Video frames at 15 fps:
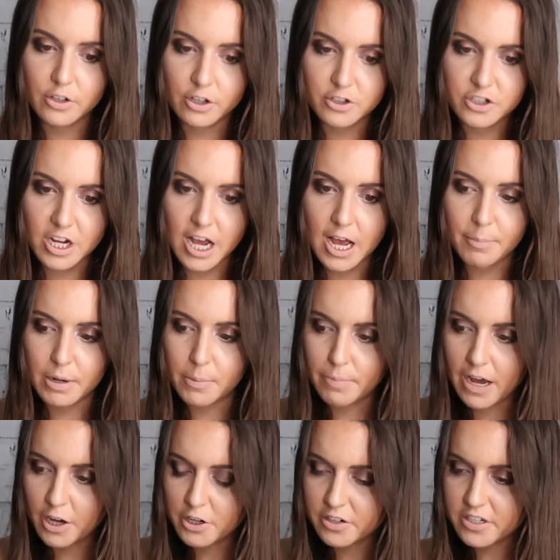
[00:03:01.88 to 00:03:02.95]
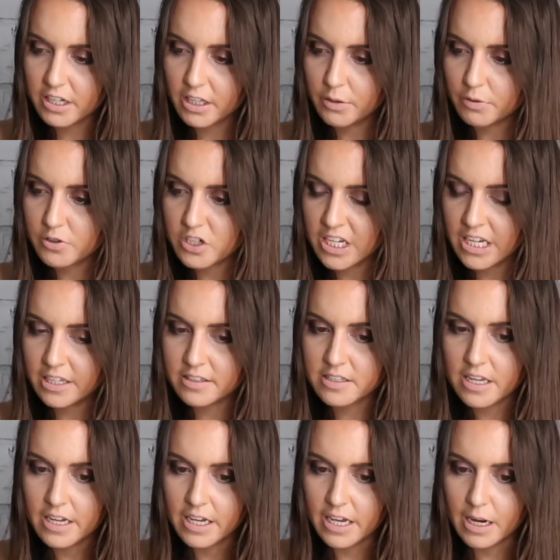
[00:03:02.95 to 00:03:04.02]
your job and about your daily
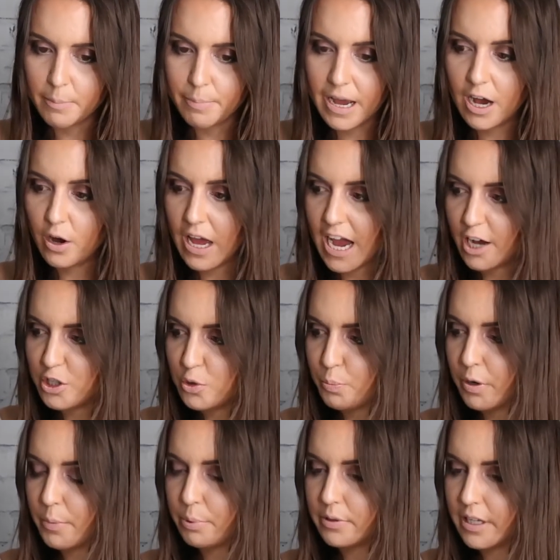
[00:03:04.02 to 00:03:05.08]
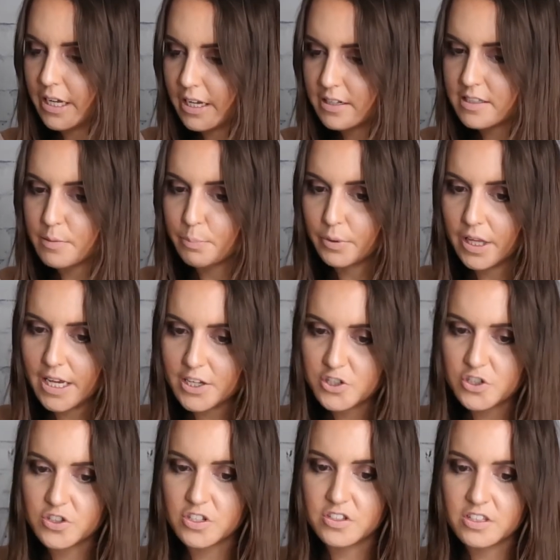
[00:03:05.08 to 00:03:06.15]
routines and about how you put plans in
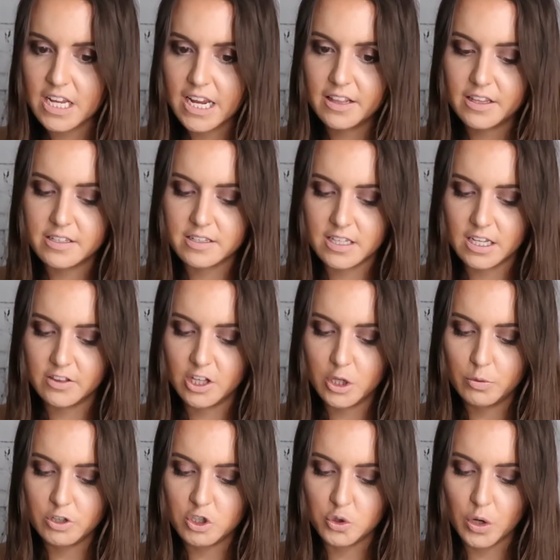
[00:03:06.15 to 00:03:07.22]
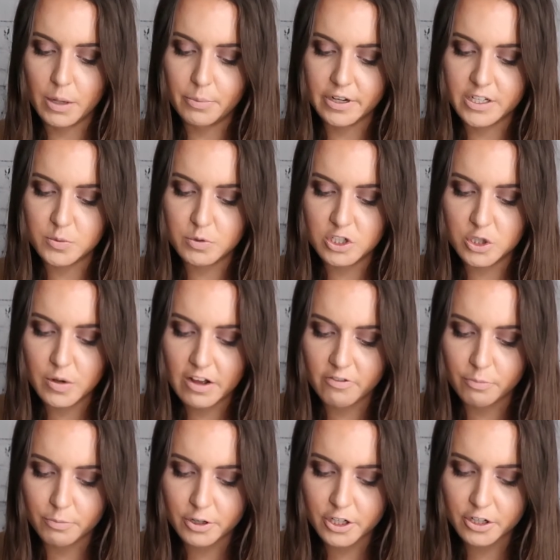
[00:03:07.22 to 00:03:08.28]
place to sustain this thing that you enjoy, because we do
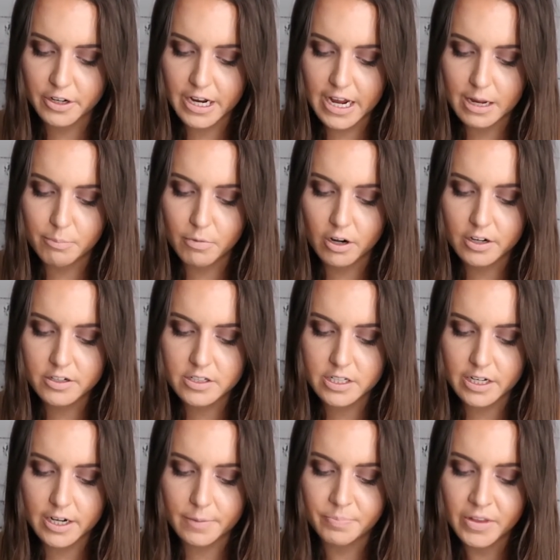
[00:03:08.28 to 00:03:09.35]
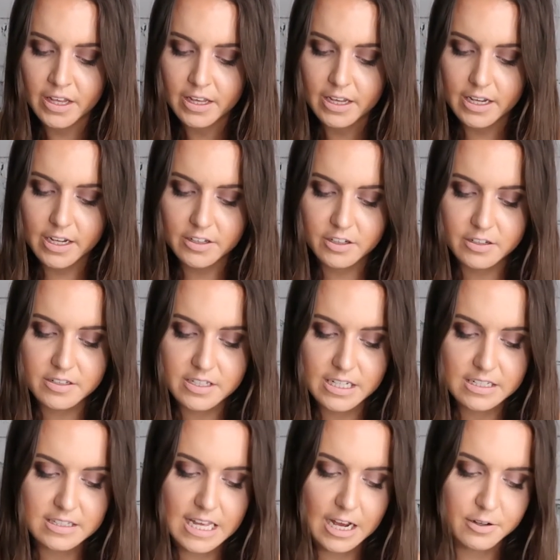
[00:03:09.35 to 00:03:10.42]
have Mercury and Mars here in your
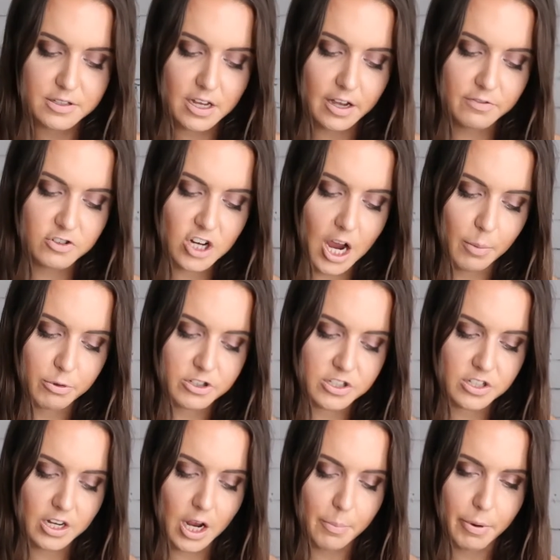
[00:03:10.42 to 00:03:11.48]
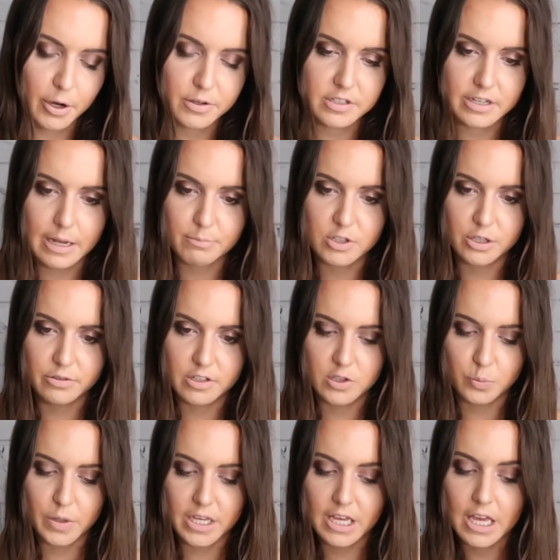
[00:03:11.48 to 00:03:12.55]
sixth house of job, which is going to oppose Neptune
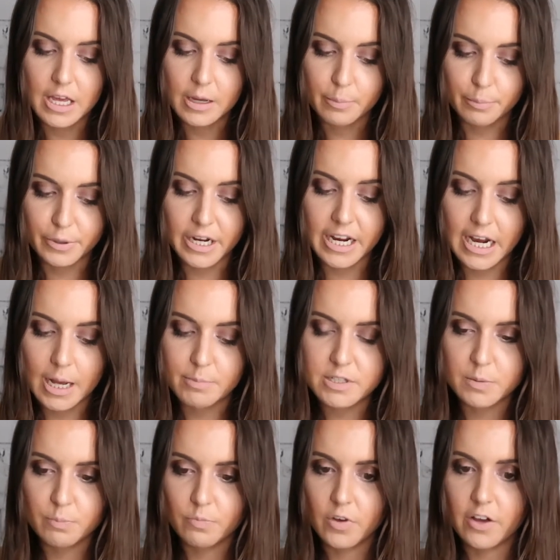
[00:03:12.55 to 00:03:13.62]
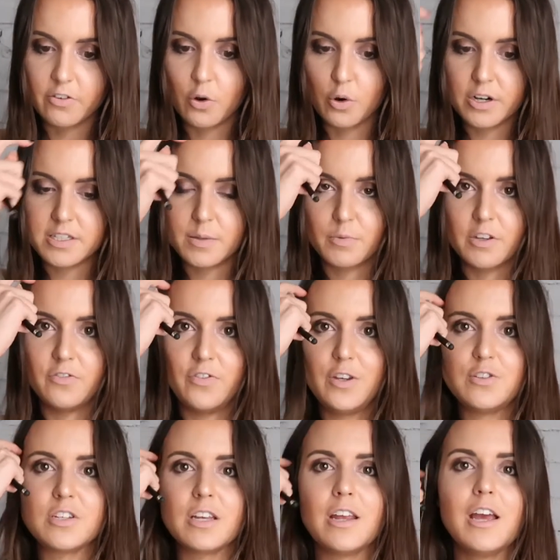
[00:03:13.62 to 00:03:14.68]
this week, bringing up some, of course, some
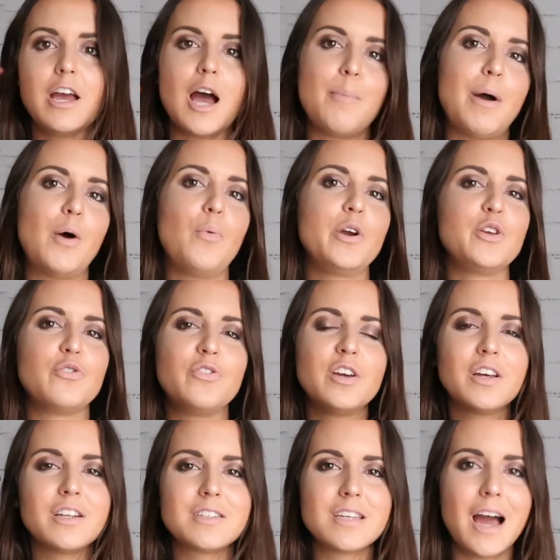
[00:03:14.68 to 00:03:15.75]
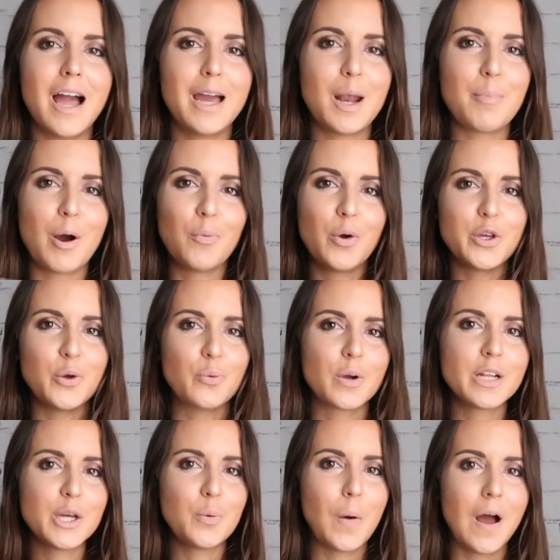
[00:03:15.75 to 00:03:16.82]
confusion about what you feel inside, about what you
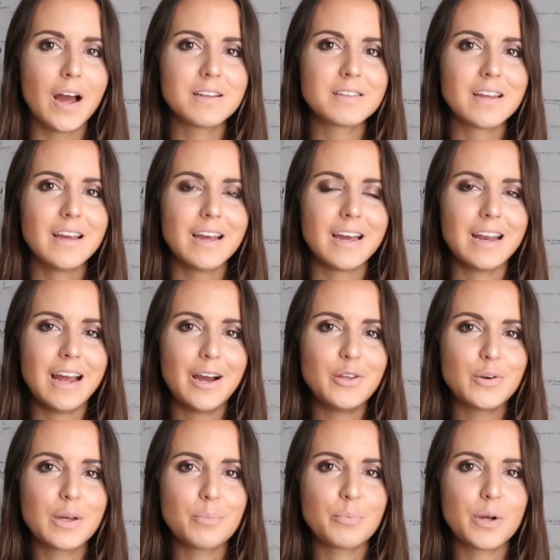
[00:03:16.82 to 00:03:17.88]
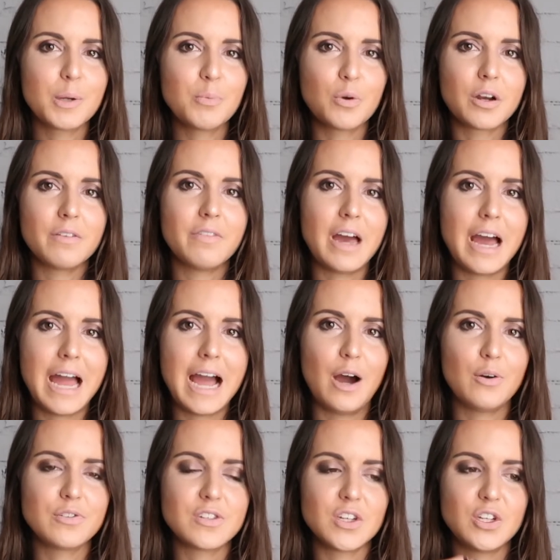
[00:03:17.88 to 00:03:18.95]
really want, and how you can bring more of that
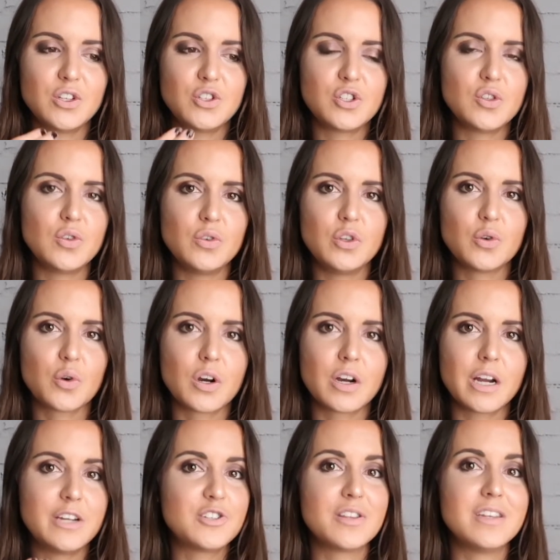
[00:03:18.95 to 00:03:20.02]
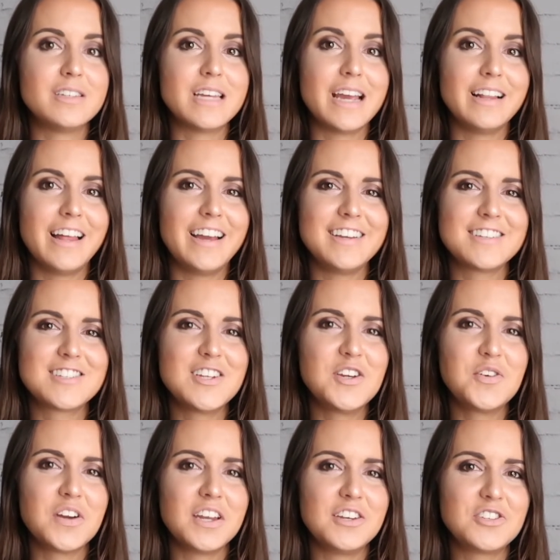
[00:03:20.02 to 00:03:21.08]
out into the daylight
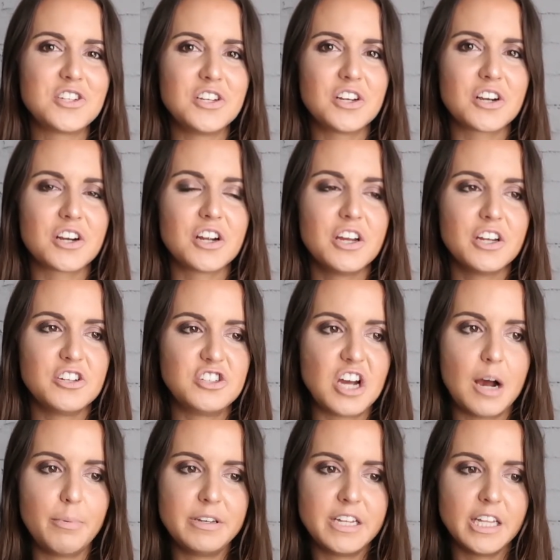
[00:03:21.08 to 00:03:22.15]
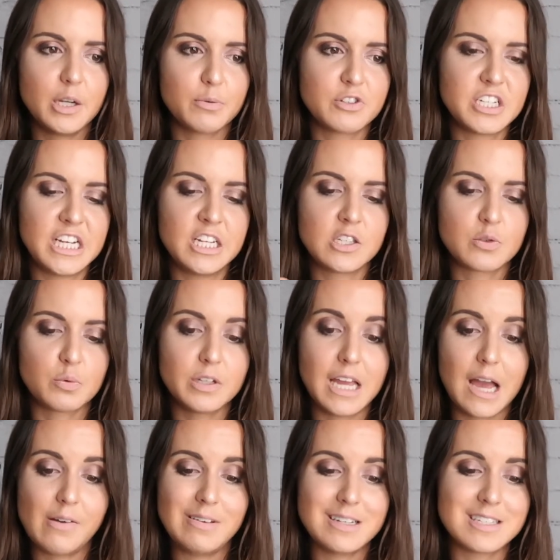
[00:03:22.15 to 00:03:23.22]
too, and into your job and daily routines, really
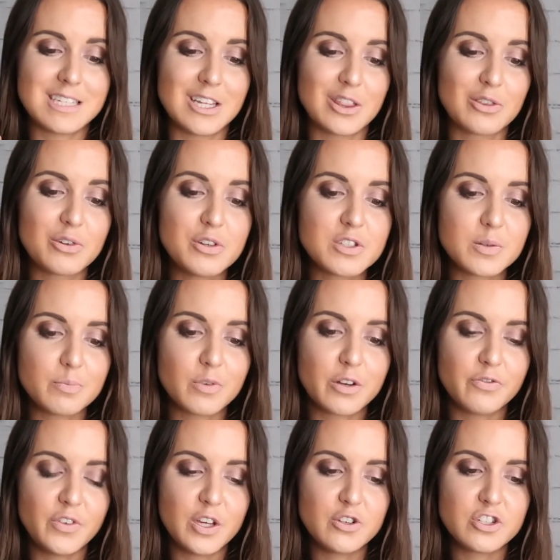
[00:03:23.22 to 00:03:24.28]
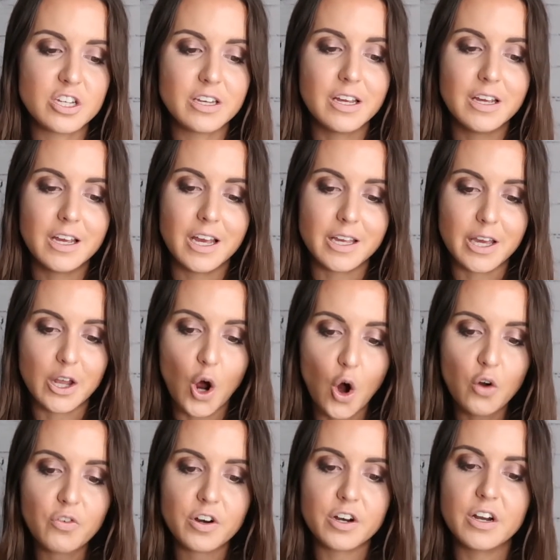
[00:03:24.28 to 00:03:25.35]
having to sit through some confusion and get
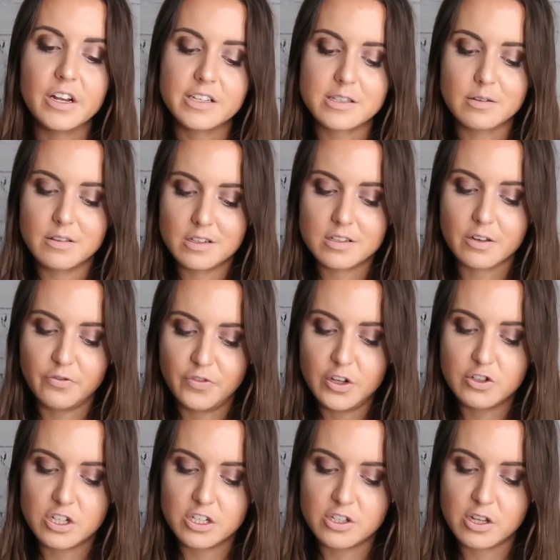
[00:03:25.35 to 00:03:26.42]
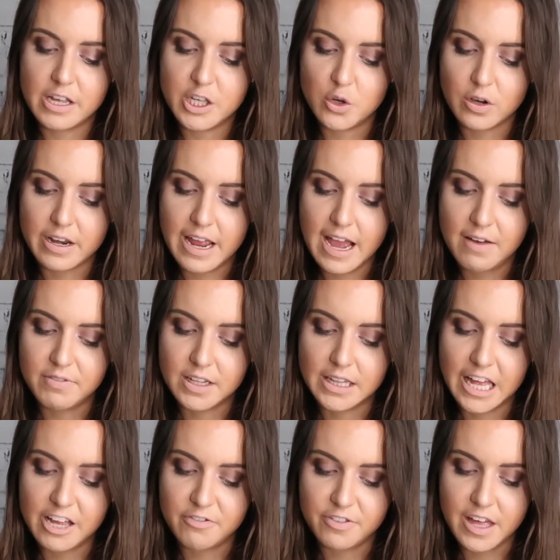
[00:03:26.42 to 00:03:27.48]
over some of this confusion so that you can have the
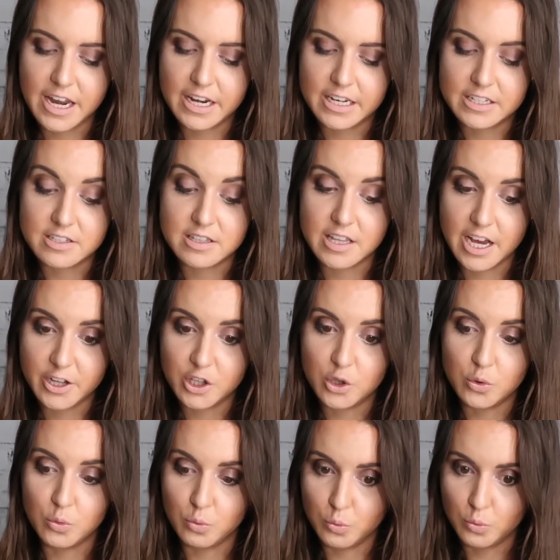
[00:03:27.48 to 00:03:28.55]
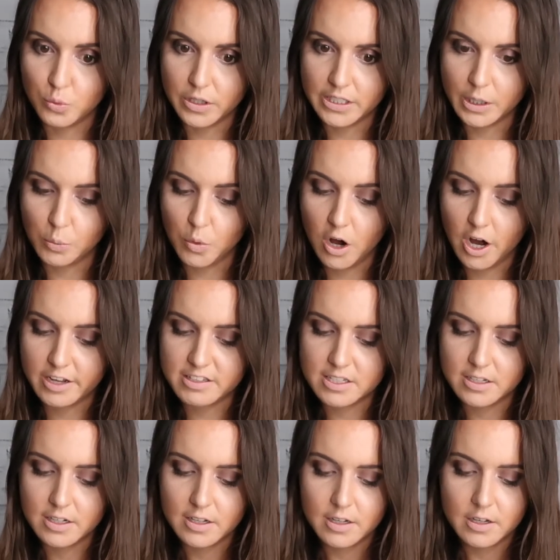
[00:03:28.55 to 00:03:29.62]
life that it is that you really want.